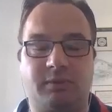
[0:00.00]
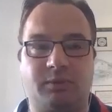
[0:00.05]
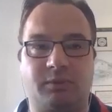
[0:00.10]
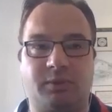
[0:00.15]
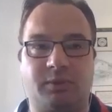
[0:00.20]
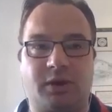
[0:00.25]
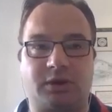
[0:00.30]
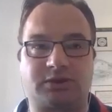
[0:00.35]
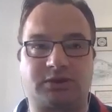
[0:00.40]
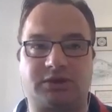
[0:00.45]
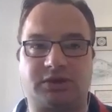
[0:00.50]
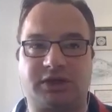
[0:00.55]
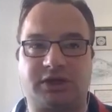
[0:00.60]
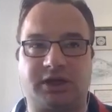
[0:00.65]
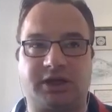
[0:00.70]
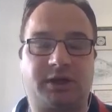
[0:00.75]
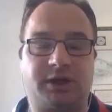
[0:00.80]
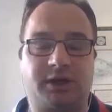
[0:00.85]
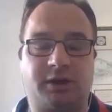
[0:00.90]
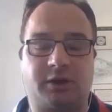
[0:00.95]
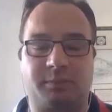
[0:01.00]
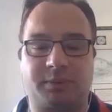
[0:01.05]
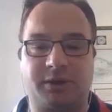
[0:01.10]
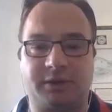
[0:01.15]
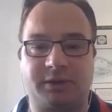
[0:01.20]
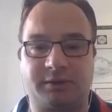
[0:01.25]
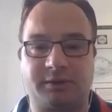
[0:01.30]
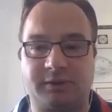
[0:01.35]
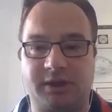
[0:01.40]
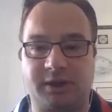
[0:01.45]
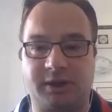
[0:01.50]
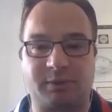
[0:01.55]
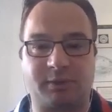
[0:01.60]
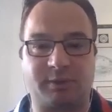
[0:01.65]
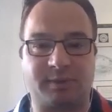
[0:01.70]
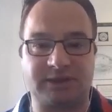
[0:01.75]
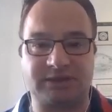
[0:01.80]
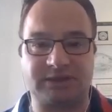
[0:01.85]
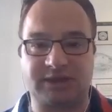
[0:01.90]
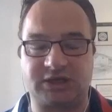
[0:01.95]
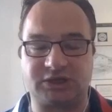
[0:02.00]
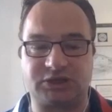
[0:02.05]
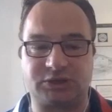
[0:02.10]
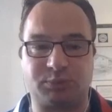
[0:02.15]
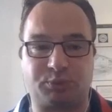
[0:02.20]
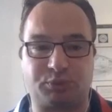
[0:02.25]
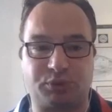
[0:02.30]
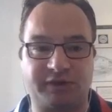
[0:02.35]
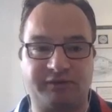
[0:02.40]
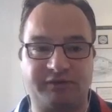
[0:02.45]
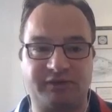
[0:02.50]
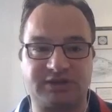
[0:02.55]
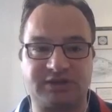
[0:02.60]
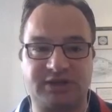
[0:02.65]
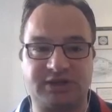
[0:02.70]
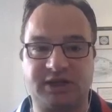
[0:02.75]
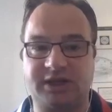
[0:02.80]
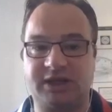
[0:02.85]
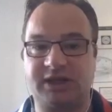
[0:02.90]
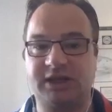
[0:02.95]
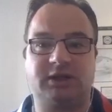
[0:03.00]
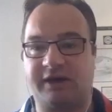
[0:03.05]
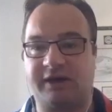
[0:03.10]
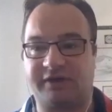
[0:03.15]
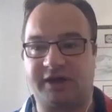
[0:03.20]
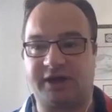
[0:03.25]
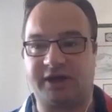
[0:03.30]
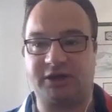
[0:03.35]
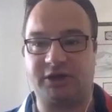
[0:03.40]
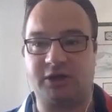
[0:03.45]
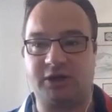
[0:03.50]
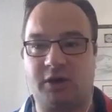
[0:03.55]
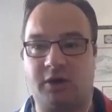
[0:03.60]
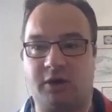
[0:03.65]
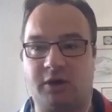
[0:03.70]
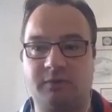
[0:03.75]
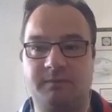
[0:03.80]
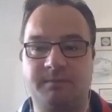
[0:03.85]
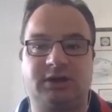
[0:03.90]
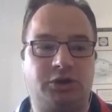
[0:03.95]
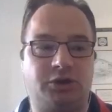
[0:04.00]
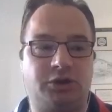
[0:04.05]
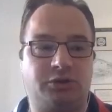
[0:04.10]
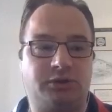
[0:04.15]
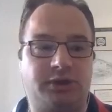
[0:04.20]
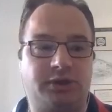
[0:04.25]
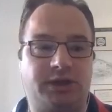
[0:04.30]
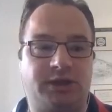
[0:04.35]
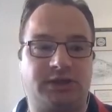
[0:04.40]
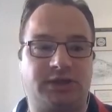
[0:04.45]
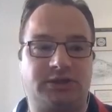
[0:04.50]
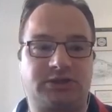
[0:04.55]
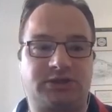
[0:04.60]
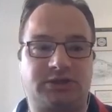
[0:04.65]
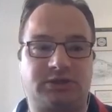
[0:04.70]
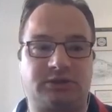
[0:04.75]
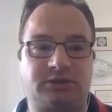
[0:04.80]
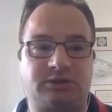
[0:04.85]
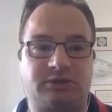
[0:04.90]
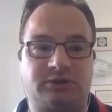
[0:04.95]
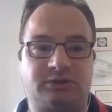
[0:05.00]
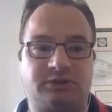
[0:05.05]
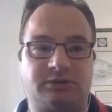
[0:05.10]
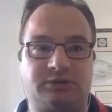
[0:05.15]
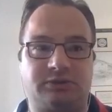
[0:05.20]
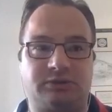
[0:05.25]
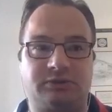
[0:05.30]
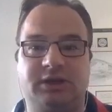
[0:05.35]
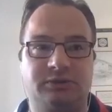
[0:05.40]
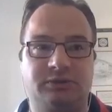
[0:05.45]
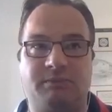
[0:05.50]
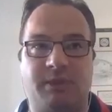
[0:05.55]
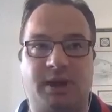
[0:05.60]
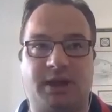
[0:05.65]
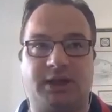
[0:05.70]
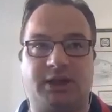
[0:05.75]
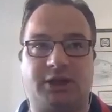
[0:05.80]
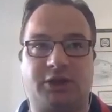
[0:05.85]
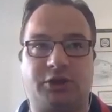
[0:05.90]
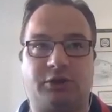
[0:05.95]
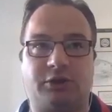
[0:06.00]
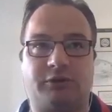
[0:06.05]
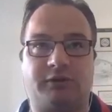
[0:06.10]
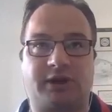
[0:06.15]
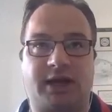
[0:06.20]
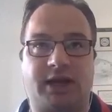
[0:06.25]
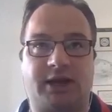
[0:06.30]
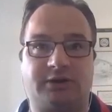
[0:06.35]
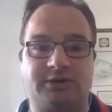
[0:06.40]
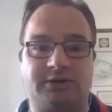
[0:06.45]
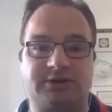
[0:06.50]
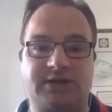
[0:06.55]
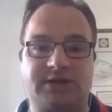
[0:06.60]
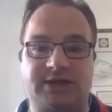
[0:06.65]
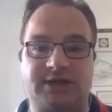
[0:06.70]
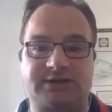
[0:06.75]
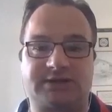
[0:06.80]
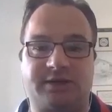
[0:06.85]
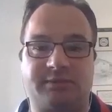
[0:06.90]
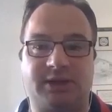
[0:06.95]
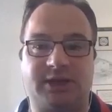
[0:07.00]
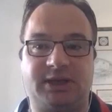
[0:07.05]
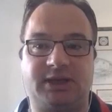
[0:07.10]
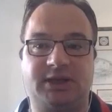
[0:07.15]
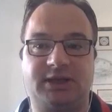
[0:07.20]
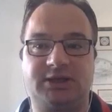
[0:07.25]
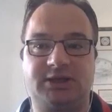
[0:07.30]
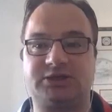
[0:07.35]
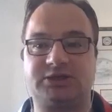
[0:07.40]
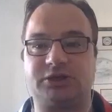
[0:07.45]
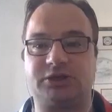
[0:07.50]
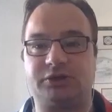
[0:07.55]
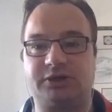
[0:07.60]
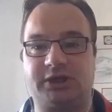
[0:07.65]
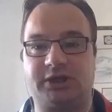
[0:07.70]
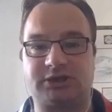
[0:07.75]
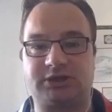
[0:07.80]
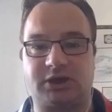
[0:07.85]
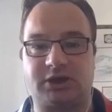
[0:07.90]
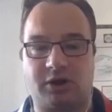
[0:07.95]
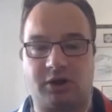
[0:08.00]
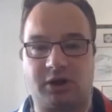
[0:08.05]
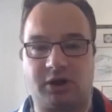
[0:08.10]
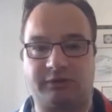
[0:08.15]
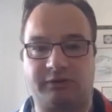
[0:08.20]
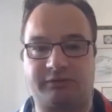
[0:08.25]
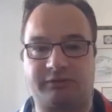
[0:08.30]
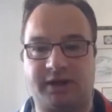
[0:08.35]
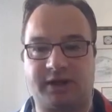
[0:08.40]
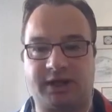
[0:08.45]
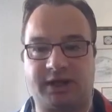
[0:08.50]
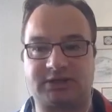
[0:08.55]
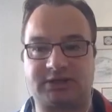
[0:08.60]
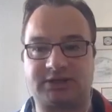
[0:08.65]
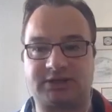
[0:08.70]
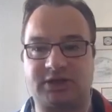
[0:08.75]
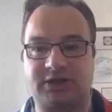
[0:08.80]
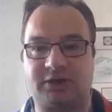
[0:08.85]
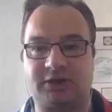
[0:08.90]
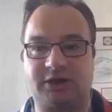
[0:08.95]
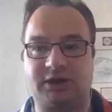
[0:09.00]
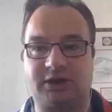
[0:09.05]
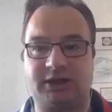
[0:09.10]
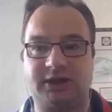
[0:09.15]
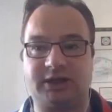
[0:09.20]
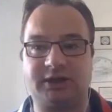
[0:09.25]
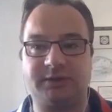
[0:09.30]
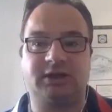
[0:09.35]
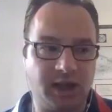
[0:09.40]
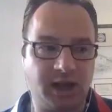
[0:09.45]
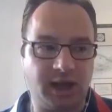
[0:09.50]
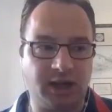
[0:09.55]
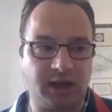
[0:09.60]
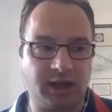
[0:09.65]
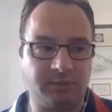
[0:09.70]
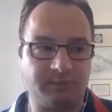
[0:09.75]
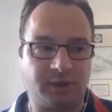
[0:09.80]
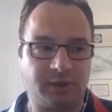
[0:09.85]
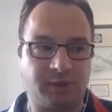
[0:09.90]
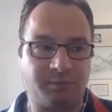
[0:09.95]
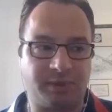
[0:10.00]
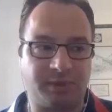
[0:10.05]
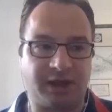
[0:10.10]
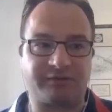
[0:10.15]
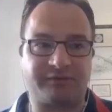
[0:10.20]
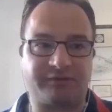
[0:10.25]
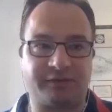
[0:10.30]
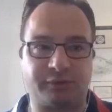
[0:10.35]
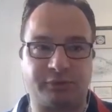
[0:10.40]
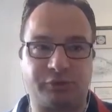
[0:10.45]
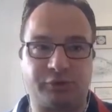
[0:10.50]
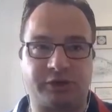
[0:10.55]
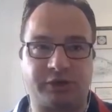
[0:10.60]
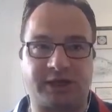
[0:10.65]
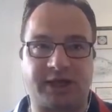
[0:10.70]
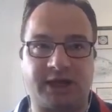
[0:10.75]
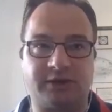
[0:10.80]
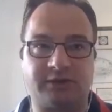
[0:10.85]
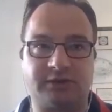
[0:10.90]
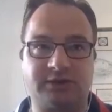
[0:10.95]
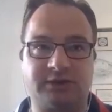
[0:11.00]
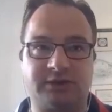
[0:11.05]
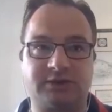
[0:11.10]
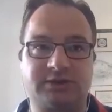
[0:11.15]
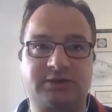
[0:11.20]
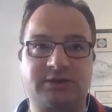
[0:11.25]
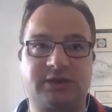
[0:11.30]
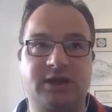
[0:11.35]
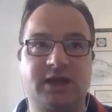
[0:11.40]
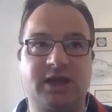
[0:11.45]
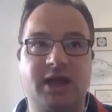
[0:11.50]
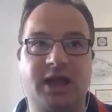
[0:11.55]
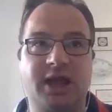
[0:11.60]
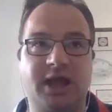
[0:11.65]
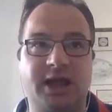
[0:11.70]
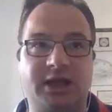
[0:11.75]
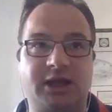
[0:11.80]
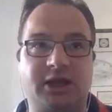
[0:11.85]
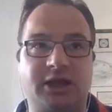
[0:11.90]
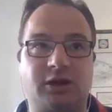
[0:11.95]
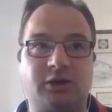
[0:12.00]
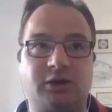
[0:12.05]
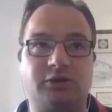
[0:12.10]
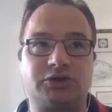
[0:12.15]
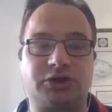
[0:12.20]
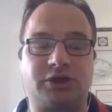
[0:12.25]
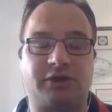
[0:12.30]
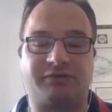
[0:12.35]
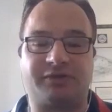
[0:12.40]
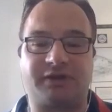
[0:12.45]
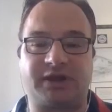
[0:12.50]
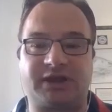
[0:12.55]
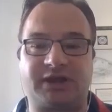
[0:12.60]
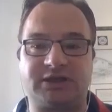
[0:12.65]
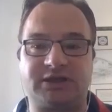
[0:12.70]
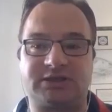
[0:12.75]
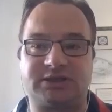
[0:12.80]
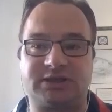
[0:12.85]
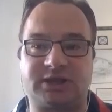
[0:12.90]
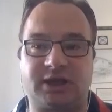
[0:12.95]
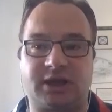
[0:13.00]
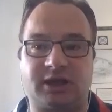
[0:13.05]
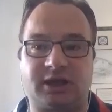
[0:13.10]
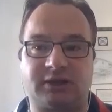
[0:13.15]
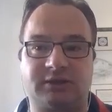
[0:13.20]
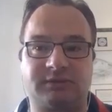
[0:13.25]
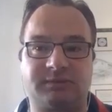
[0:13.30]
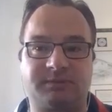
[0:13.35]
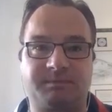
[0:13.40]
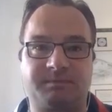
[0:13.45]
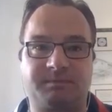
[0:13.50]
worked on an ERP implementation previously? Have they not? Do you need to make your accountants SMEs? Do you need to hire externally and backfill your accountants? Inclusion, I think, is the